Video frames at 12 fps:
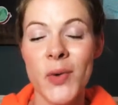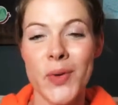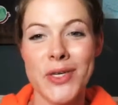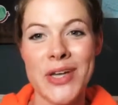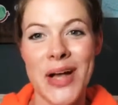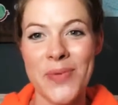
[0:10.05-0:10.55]

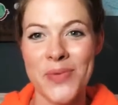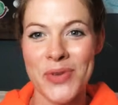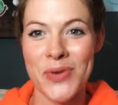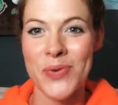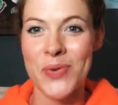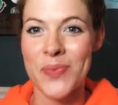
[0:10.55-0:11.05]
which will help
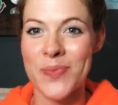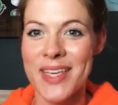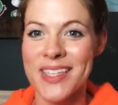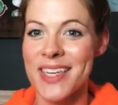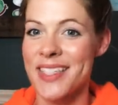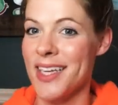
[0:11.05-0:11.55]
you be
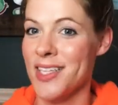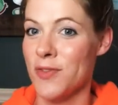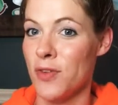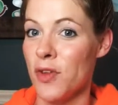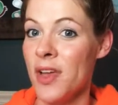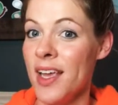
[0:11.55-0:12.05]

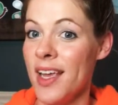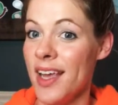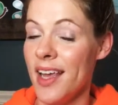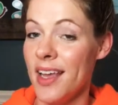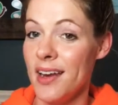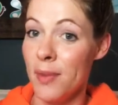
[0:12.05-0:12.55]
successful
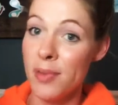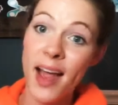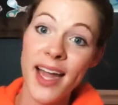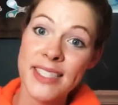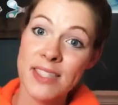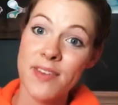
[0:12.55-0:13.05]
in
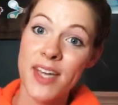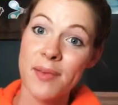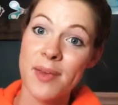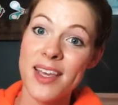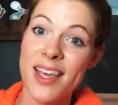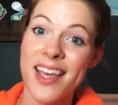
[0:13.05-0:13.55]
applying to
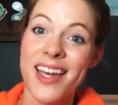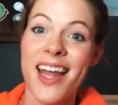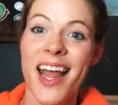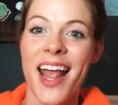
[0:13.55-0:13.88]
VIPKid